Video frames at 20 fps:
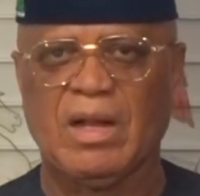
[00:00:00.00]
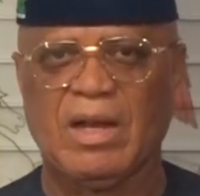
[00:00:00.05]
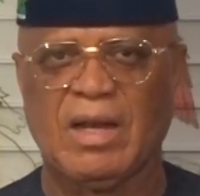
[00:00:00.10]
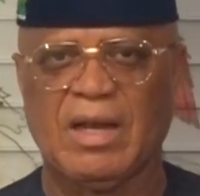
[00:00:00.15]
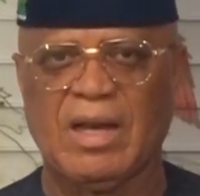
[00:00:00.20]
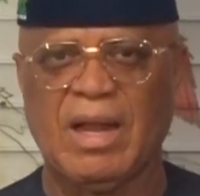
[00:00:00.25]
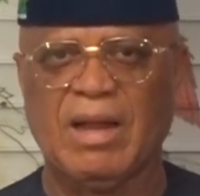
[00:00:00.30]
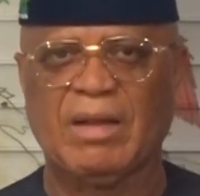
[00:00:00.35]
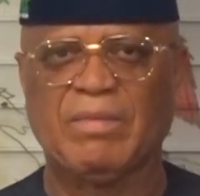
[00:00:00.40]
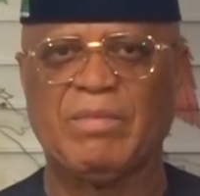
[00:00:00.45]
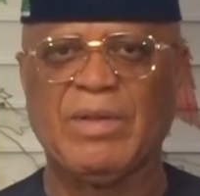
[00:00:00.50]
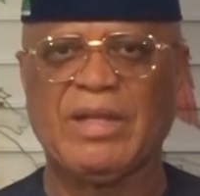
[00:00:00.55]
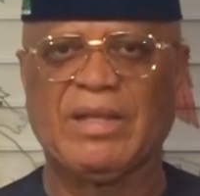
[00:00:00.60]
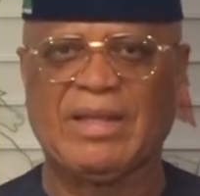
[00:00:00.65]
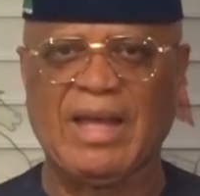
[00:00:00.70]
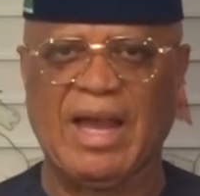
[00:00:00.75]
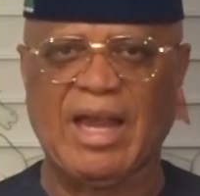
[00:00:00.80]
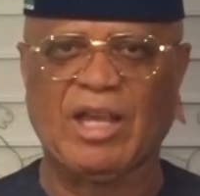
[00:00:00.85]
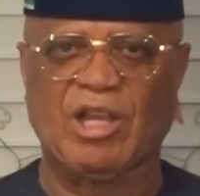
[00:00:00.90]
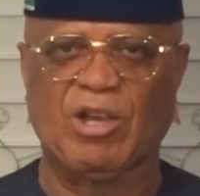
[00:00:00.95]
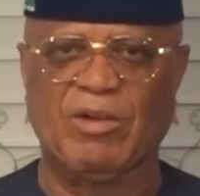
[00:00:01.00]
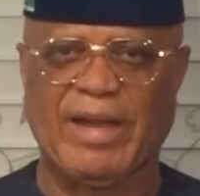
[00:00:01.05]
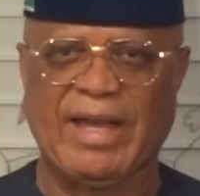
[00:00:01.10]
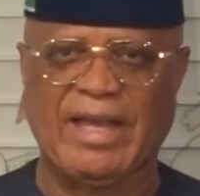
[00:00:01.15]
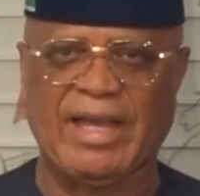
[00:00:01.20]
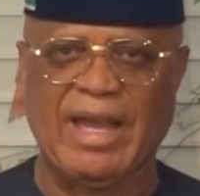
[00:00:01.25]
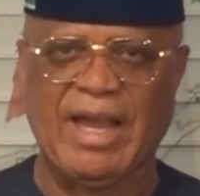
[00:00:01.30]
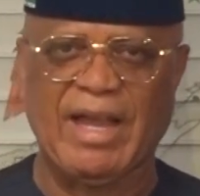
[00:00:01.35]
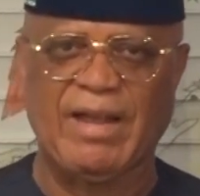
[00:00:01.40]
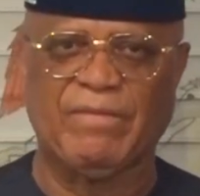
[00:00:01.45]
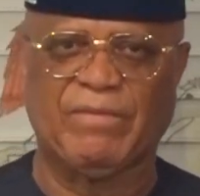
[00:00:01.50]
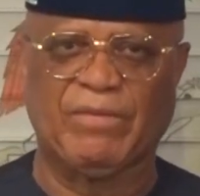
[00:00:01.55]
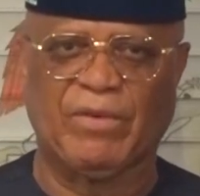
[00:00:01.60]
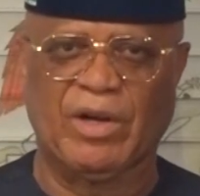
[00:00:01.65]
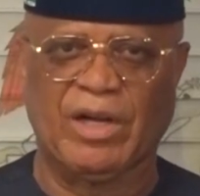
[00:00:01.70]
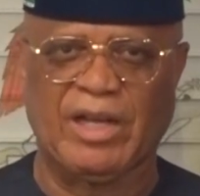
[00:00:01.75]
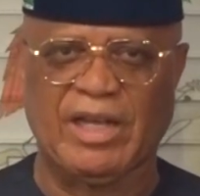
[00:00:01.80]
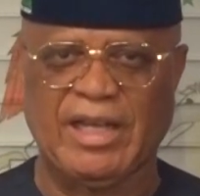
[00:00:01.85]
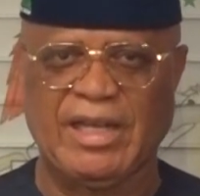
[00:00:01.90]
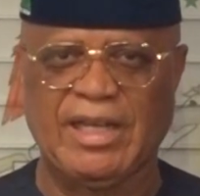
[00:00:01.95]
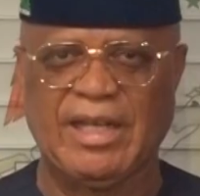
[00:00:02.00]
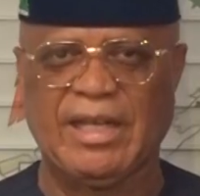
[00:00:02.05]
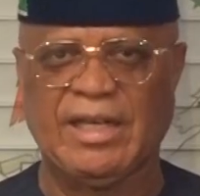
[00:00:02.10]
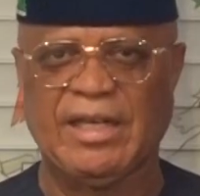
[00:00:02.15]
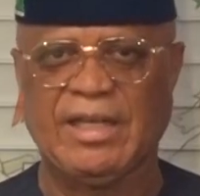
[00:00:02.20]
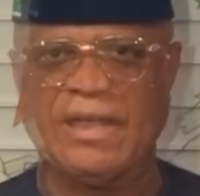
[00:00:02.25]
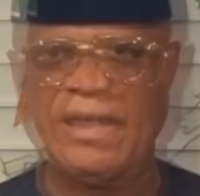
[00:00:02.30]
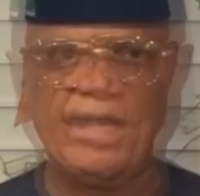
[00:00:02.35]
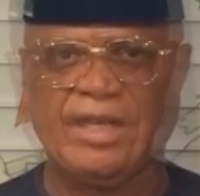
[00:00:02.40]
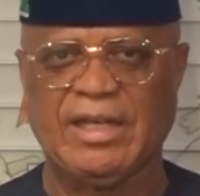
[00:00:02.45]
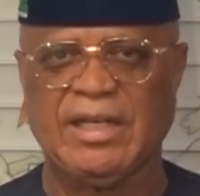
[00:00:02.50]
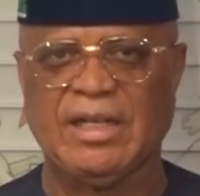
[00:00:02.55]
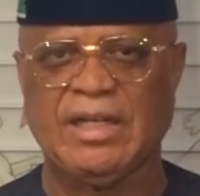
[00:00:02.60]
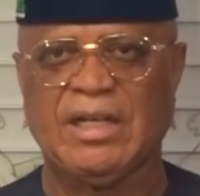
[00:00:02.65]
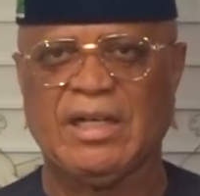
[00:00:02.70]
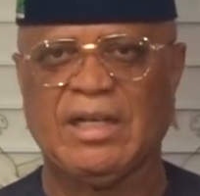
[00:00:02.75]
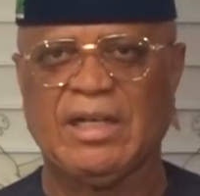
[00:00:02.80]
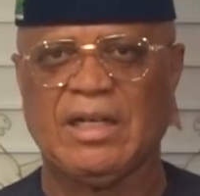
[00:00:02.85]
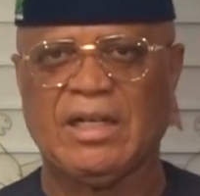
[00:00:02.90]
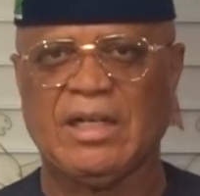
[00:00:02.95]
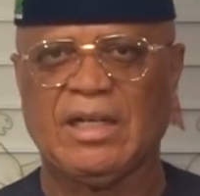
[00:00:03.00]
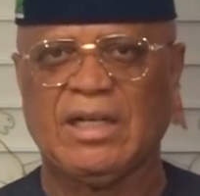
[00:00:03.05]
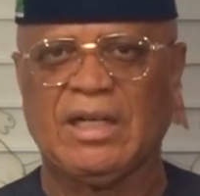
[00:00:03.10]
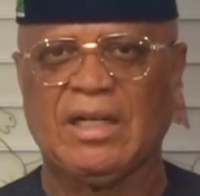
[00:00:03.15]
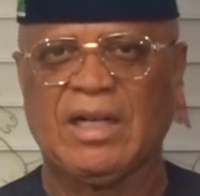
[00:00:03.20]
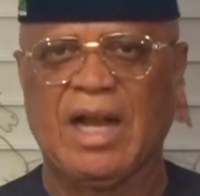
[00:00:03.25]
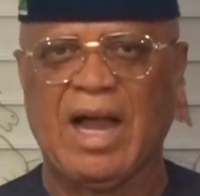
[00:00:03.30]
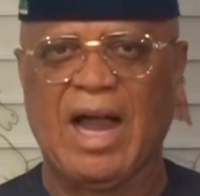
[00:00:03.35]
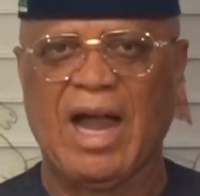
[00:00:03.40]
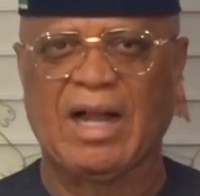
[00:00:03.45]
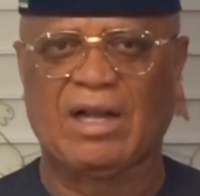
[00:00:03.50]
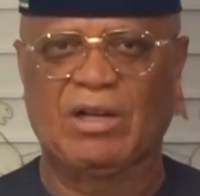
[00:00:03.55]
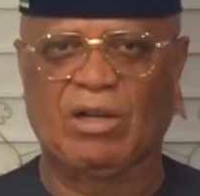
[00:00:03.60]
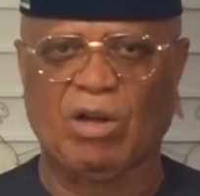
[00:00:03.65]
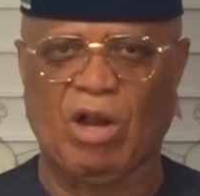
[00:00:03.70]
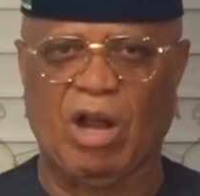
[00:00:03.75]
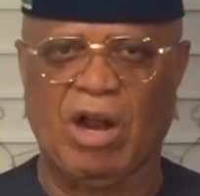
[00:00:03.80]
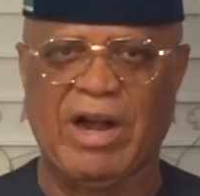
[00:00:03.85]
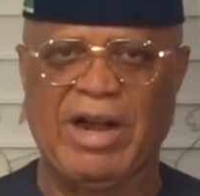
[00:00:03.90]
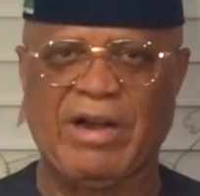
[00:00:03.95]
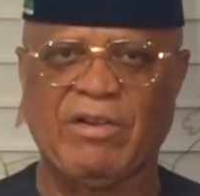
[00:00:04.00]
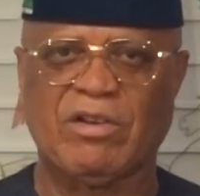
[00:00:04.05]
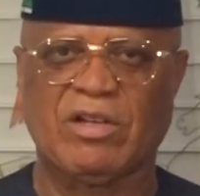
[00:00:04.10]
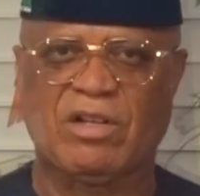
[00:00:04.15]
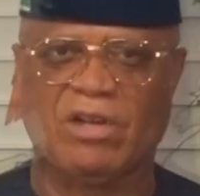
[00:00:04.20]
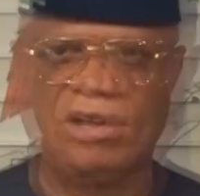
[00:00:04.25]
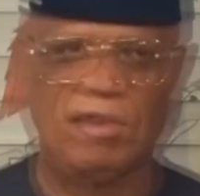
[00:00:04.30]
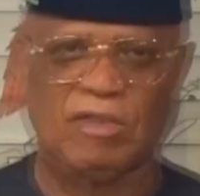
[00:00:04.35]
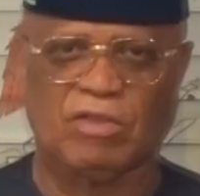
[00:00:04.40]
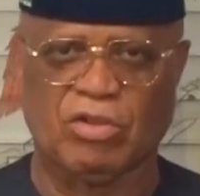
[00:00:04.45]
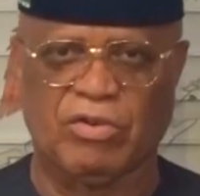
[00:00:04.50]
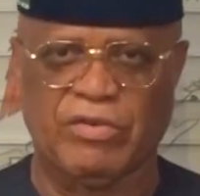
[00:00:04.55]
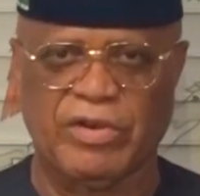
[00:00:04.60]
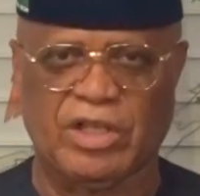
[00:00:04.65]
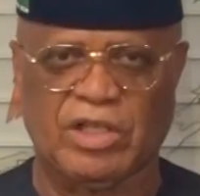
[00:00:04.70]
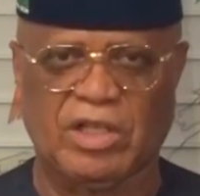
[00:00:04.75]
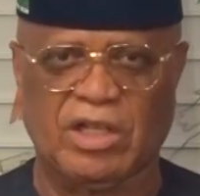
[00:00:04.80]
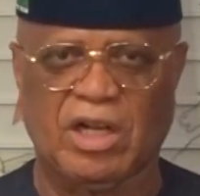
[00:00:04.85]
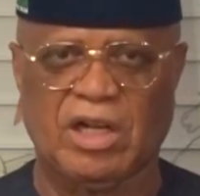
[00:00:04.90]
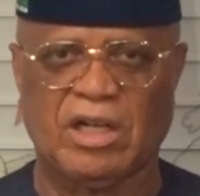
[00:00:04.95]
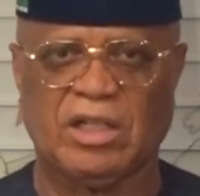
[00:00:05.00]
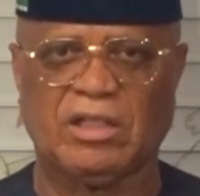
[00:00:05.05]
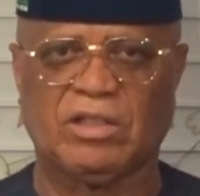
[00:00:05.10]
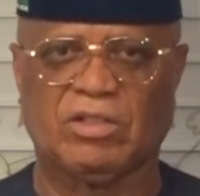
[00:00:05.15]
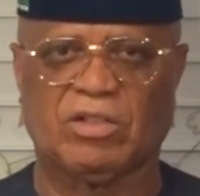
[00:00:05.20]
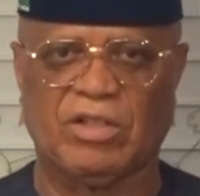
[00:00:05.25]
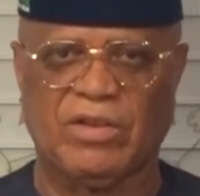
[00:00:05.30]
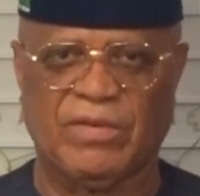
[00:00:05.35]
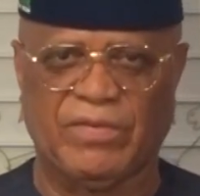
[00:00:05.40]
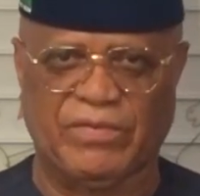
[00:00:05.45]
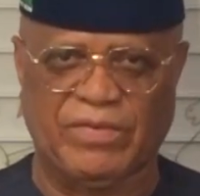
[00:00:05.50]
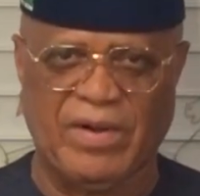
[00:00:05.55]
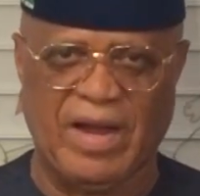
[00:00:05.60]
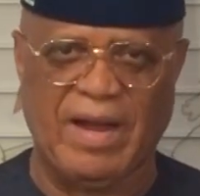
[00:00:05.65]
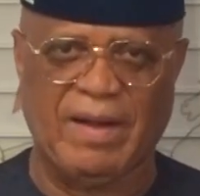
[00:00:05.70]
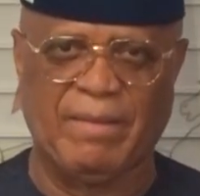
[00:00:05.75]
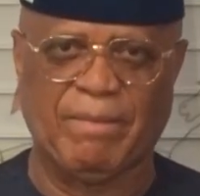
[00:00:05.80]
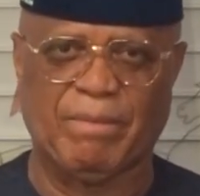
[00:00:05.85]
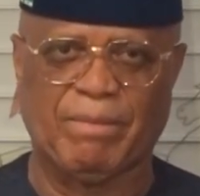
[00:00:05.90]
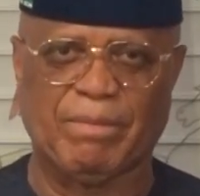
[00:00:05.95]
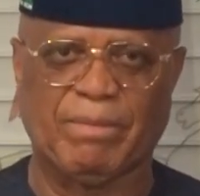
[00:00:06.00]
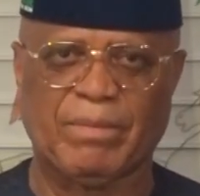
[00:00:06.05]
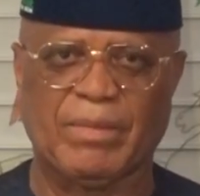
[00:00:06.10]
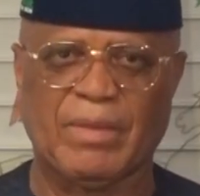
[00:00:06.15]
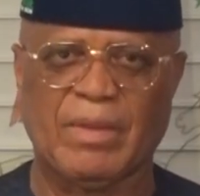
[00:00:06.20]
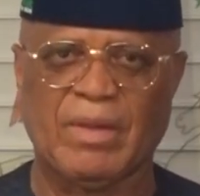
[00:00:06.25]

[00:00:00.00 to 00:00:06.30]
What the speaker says: Let me thank you again for heeding our clarion call to return to the farm.